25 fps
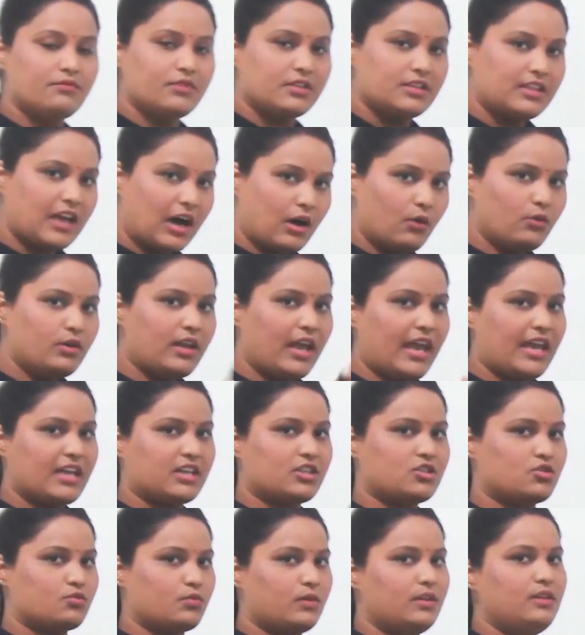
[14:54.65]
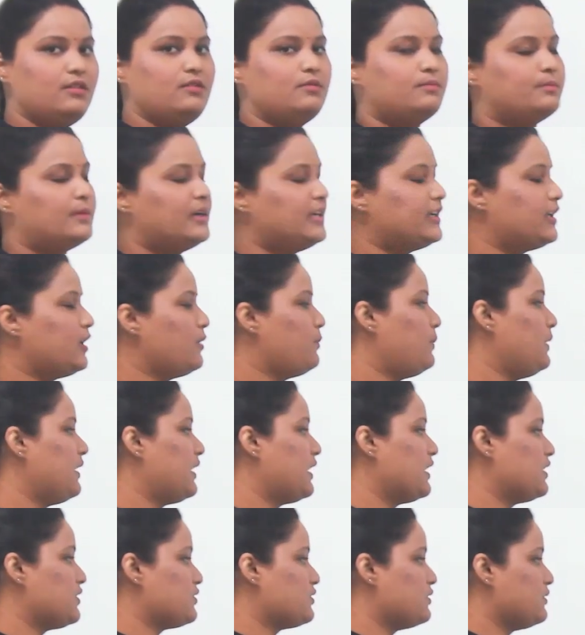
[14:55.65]
without actual
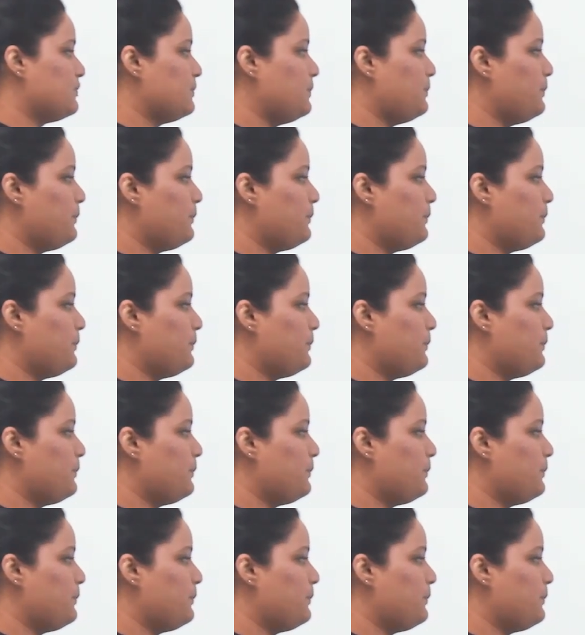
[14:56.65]
multiplication.